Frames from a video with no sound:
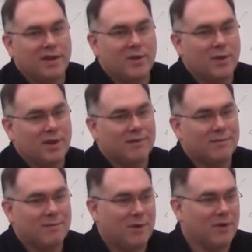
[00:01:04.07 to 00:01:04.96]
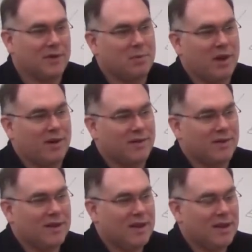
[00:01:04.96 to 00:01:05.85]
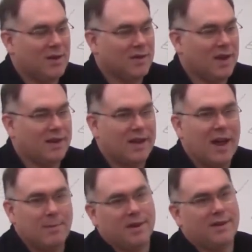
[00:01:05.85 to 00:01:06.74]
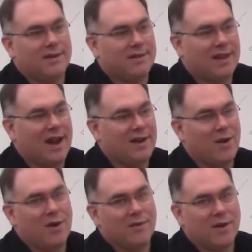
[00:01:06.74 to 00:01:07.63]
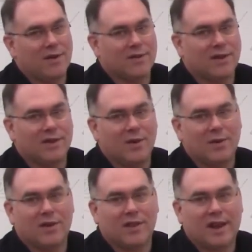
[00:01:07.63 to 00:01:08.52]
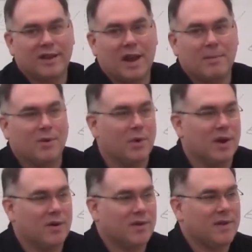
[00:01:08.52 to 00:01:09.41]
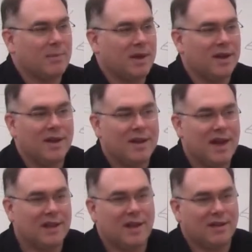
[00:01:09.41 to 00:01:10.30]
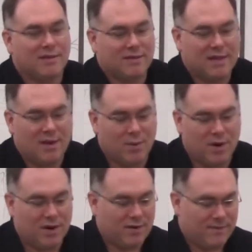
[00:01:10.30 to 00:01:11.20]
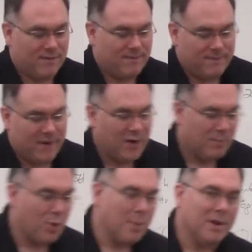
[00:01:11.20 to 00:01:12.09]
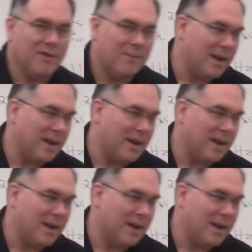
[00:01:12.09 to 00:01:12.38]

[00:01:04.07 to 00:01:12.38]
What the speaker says: doing music players. It was Diamond that I know of. Right? They were called like a Diamond Rio or something, and they were very primitive.